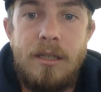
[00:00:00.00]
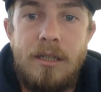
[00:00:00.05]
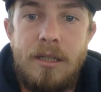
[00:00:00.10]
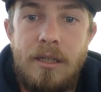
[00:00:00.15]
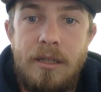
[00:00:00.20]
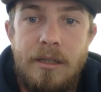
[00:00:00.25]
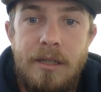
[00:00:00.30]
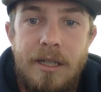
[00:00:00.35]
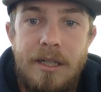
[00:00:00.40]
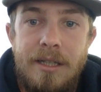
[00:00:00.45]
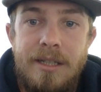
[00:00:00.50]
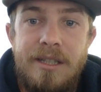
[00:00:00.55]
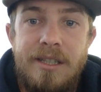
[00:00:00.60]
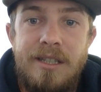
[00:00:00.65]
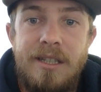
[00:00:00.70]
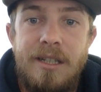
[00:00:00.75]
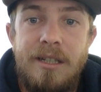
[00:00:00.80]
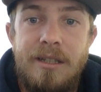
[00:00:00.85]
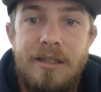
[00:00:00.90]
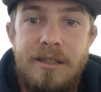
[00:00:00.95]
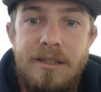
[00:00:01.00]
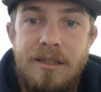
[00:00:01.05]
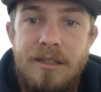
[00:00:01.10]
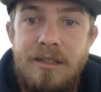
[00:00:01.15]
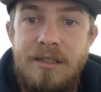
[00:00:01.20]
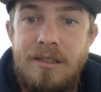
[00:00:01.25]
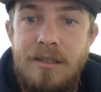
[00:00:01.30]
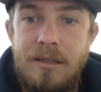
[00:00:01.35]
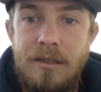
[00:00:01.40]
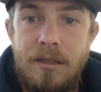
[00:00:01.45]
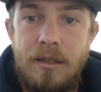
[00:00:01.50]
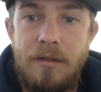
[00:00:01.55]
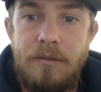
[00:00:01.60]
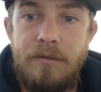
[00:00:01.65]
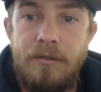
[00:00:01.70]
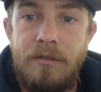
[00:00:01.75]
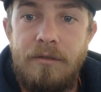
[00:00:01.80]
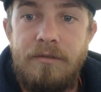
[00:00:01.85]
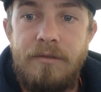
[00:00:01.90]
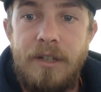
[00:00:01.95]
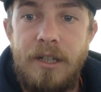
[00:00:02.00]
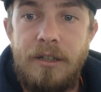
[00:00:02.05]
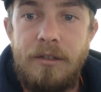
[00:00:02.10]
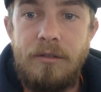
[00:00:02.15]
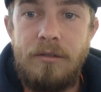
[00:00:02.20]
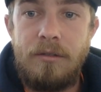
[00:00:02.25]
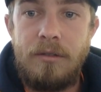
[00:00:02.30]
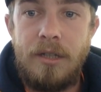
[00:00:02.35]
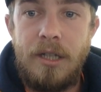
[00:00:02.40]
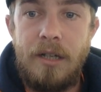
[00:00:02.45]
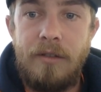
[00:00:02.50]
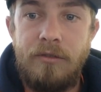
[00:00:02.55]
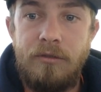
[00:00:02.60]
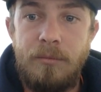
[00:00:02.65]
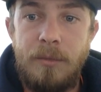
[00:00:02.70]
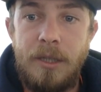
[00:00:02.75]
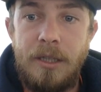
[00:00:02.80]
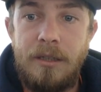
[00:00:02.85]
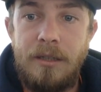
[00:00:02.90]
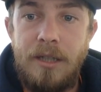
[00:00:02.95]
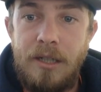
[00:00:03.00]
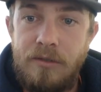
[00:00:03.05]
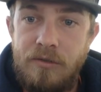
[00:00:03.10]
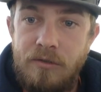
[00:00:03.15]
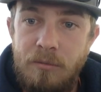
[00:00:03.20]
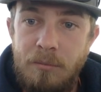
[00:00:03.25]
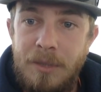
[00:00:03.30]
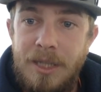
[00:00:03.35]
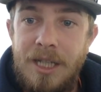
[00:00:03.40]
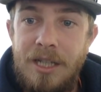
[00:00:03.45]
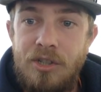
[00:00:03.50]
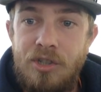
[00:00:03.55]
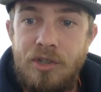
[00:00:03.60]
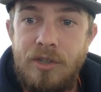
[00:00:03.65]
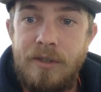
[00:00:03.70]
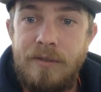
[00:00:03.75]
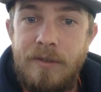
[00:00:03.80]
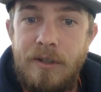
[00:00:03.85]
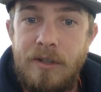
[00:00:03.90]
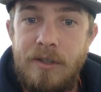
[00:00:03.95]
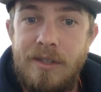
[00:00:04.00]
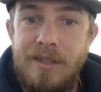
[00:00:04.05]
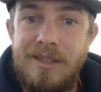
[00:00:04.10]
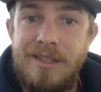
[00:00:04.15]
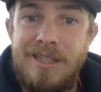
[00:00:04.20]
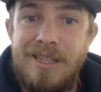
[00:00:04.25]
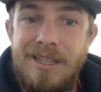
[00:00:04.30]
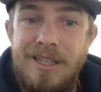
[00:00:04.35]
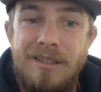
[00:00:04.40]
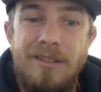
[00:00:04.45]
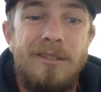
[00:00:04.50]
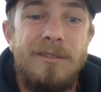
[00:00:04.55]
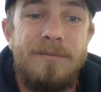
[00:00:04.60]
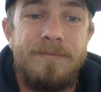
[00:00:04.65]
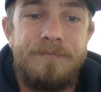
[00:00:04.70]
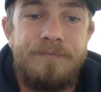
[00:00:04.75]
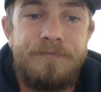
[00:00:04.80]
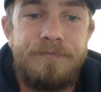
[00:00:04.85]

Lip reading: is a citizen of the federal government. That's from Kitchens versus Steele.